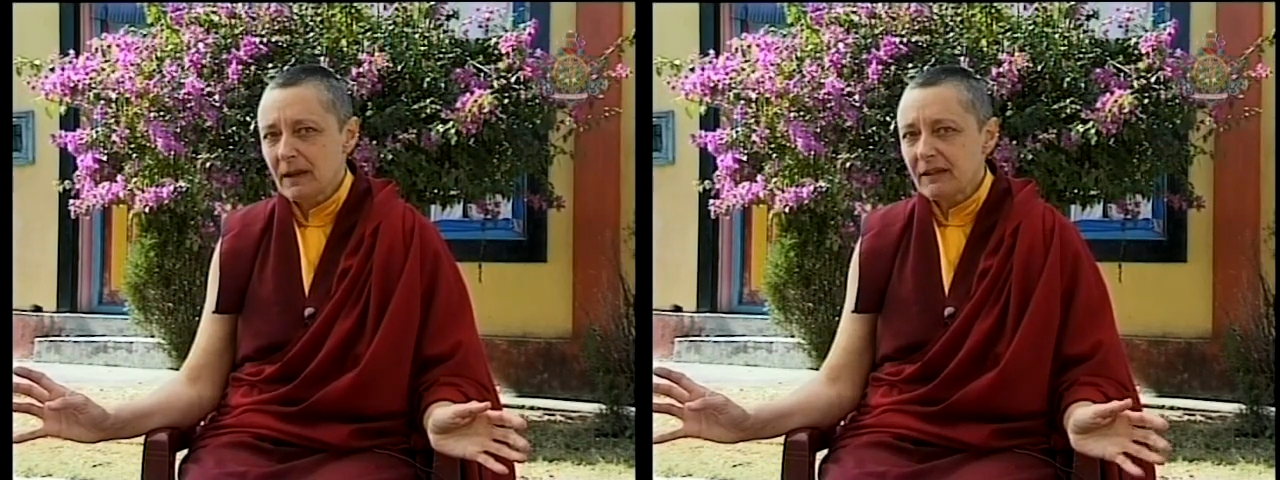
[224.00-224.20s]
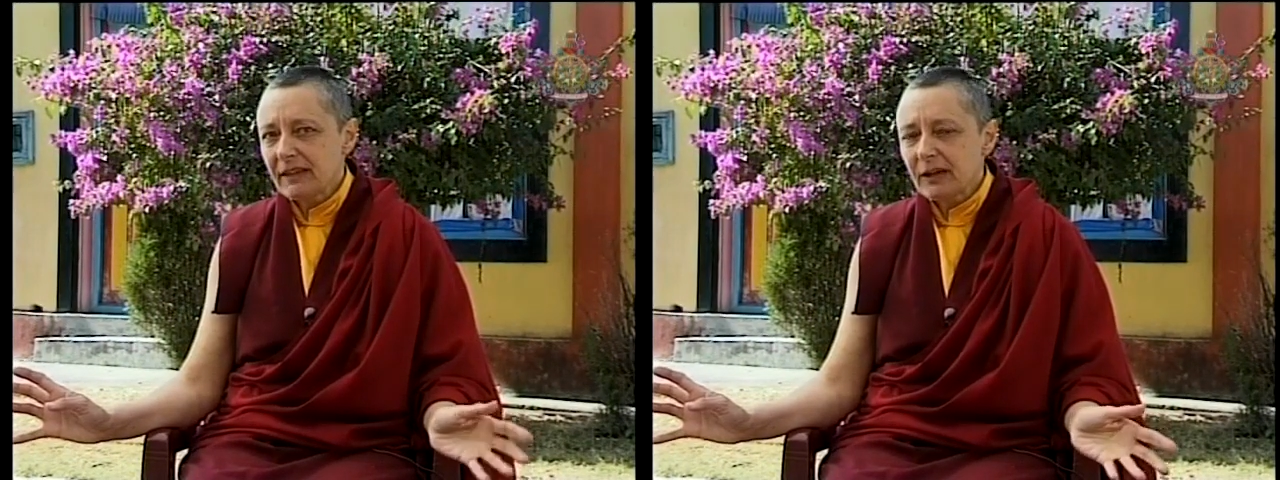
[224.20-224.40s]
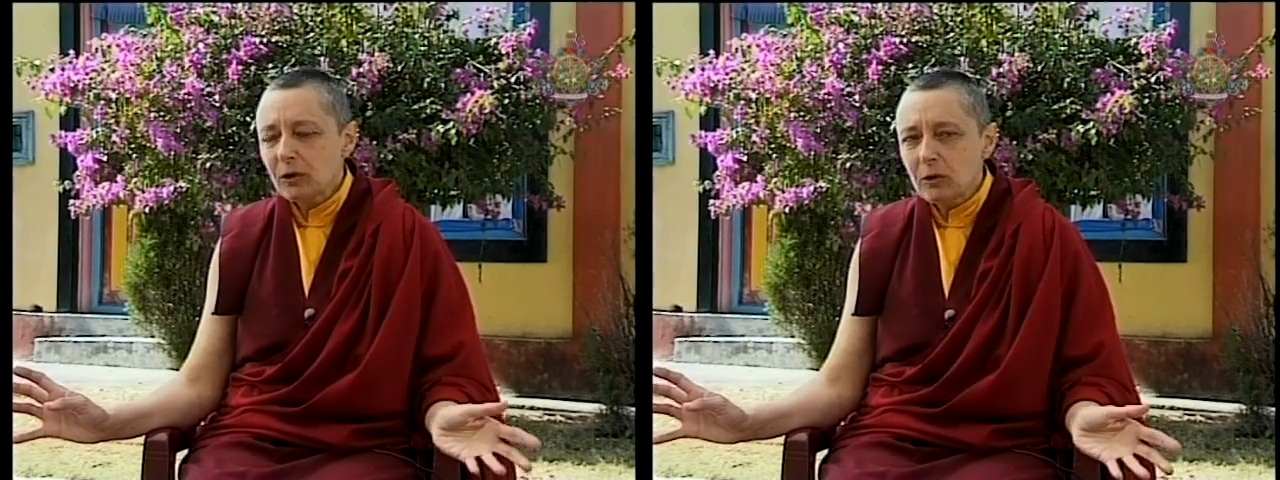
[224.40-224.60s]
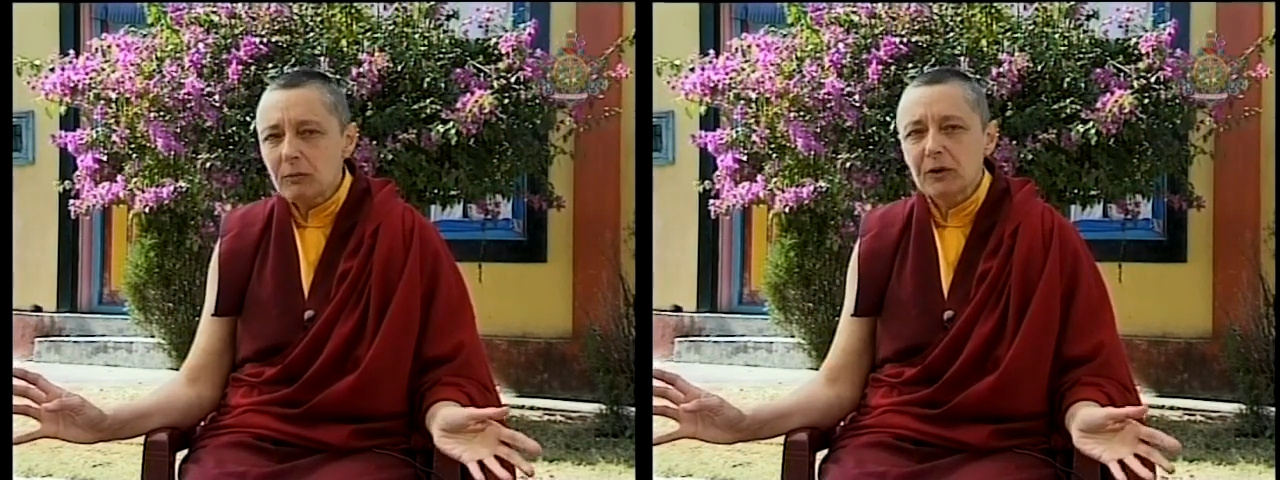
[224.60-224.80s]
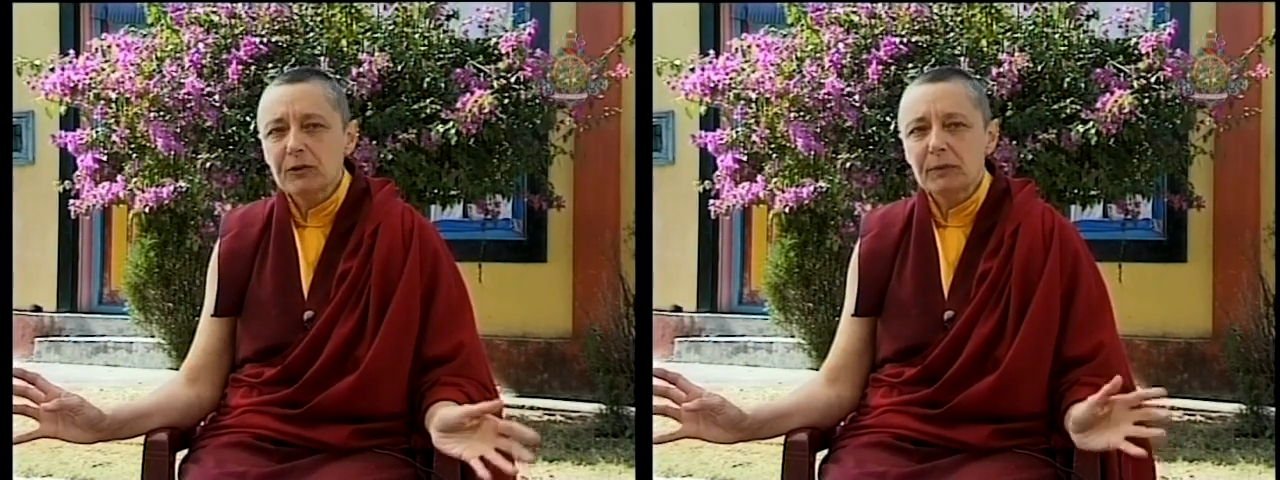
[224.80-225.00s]
That
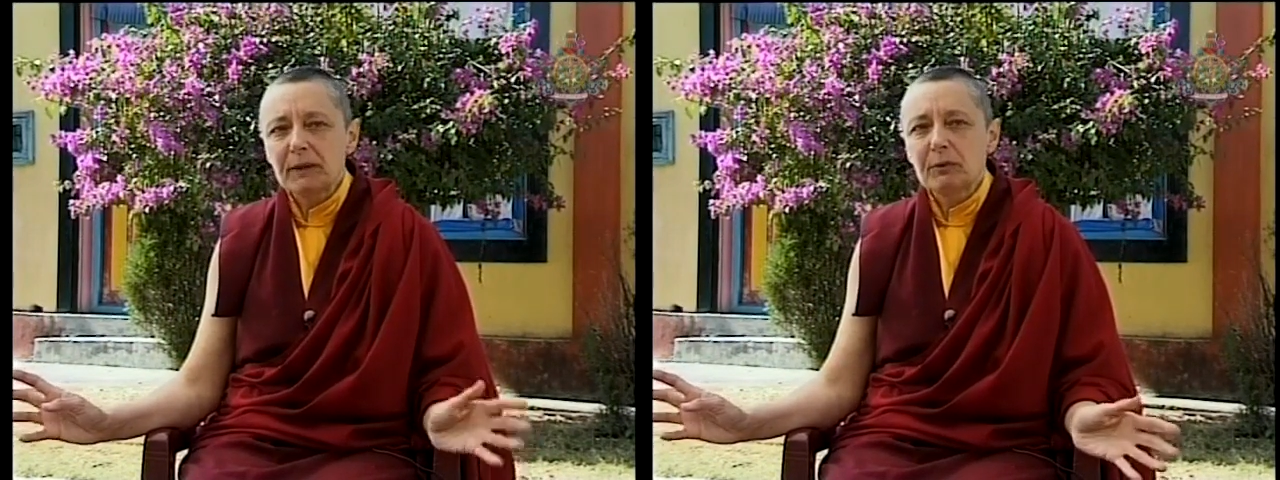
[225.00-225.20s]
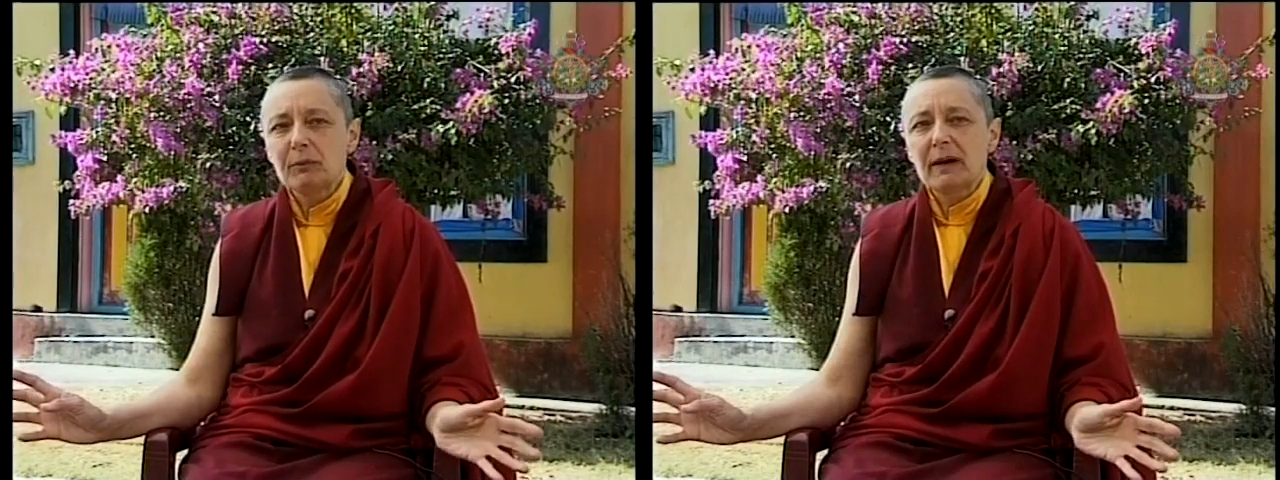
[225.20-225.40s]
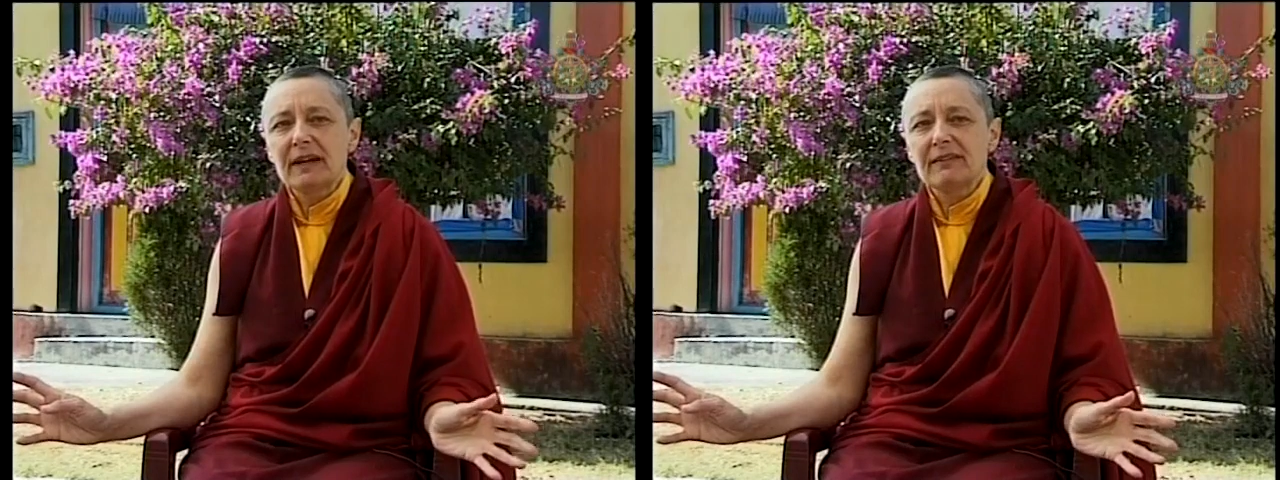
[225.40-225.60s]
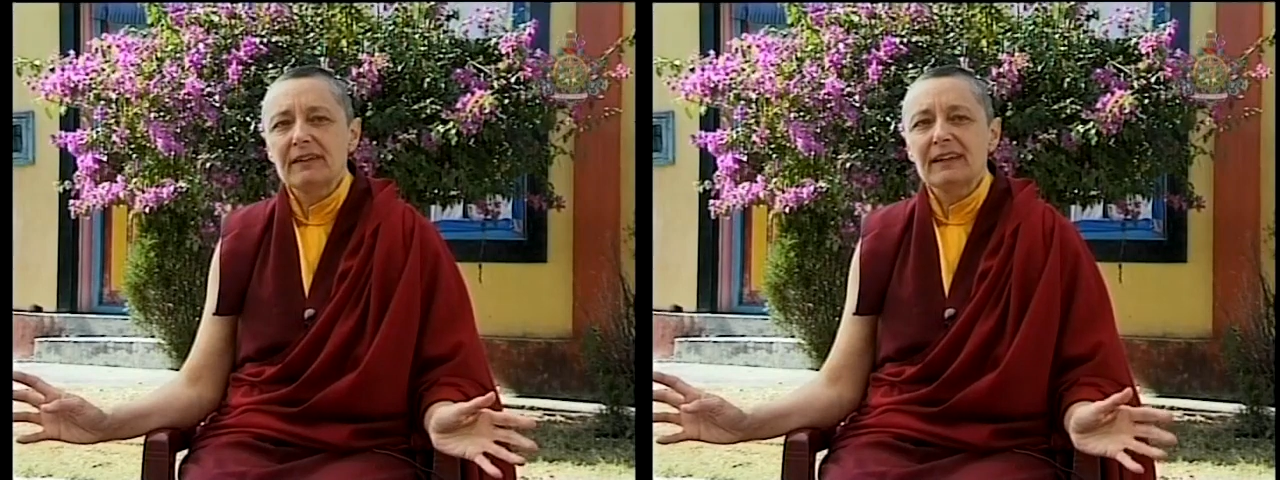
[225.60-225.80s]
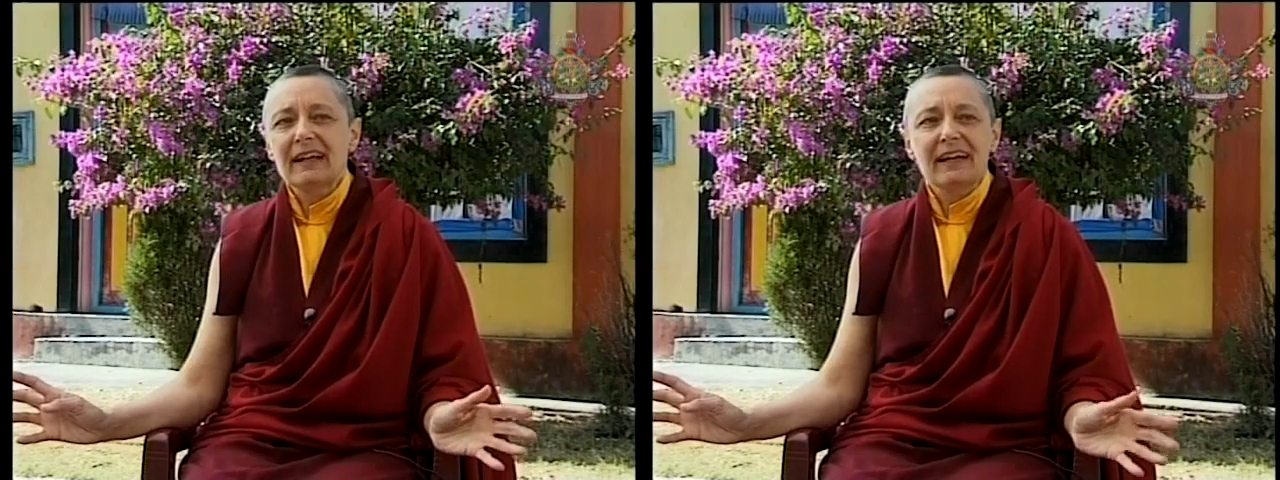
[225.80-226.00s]
almost people might
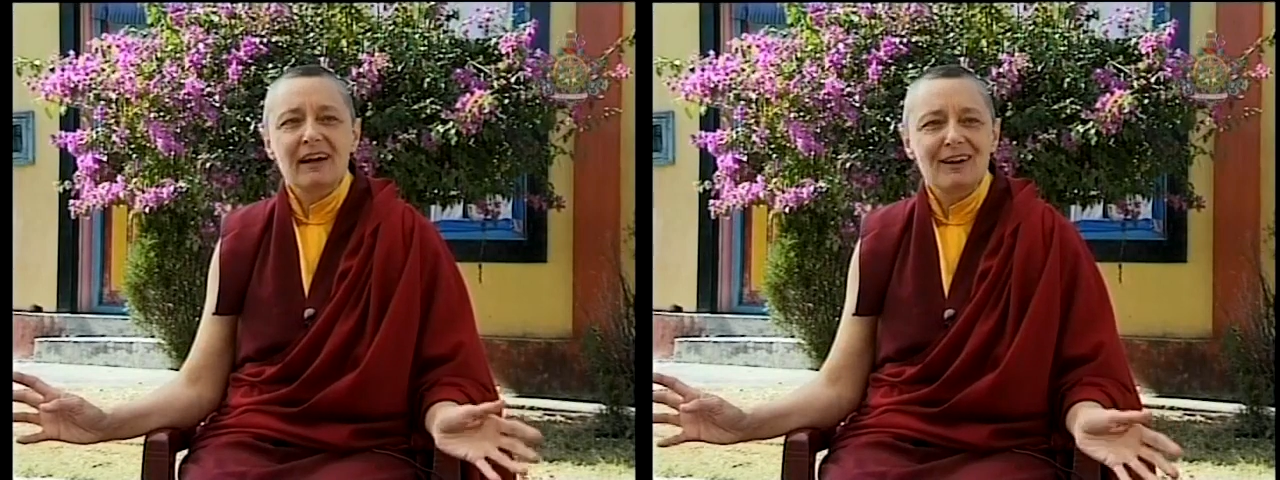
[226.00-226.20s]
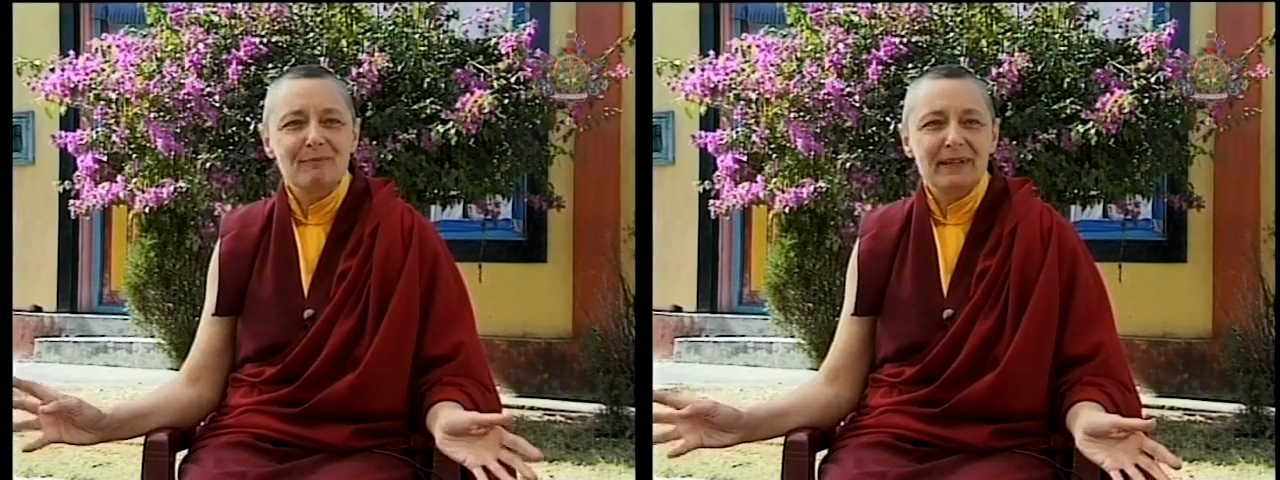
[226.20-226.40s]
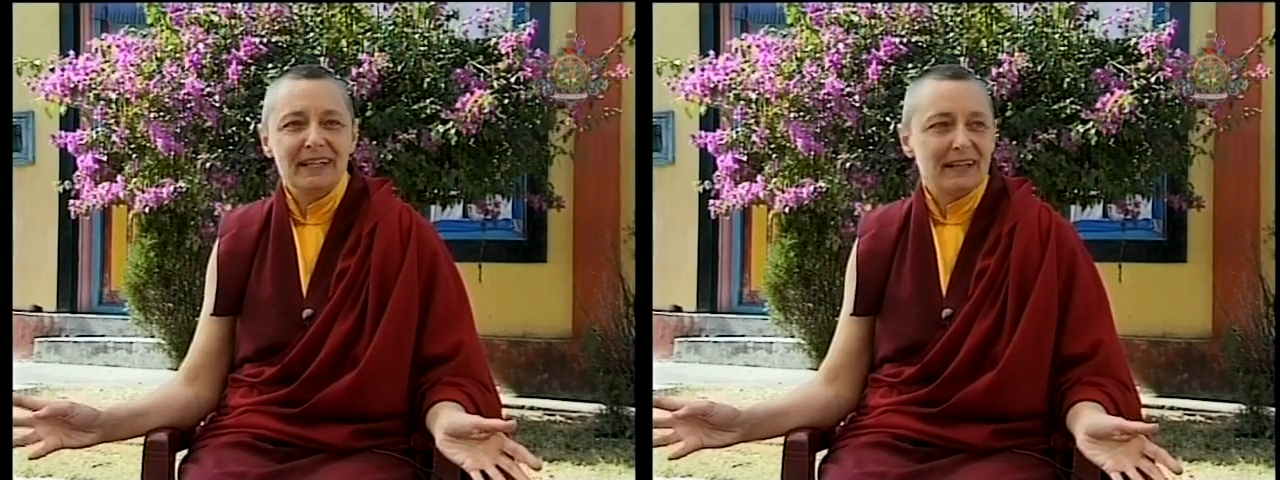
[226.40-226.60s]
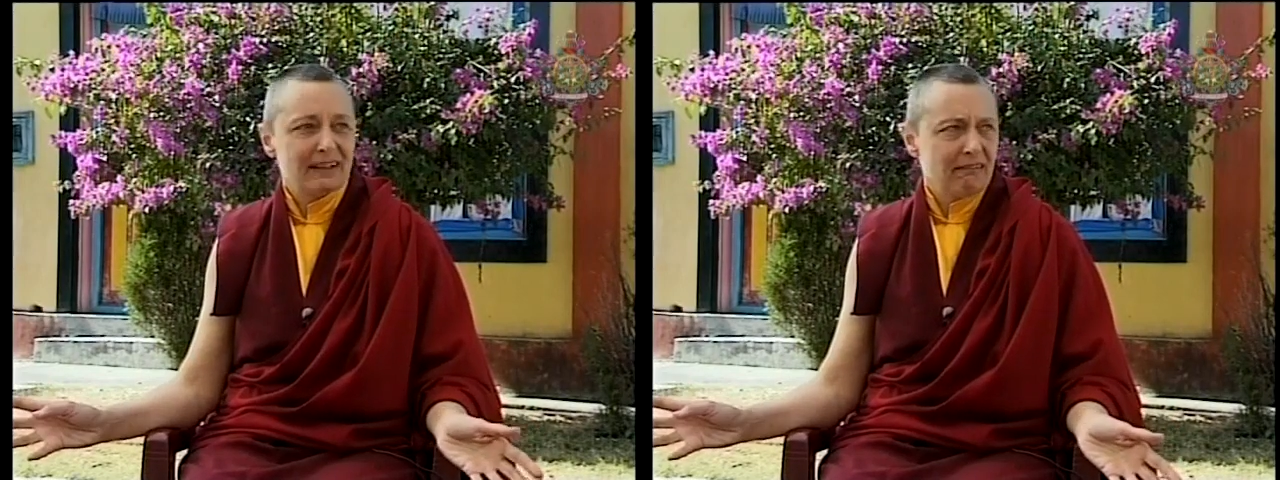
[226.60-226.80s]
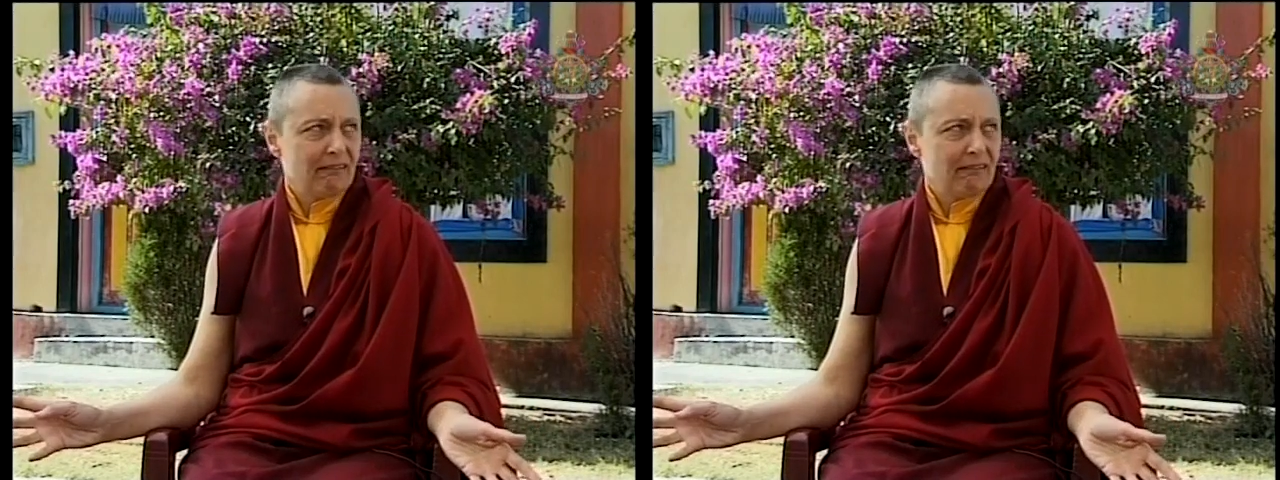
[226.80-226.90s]
think that can't be it.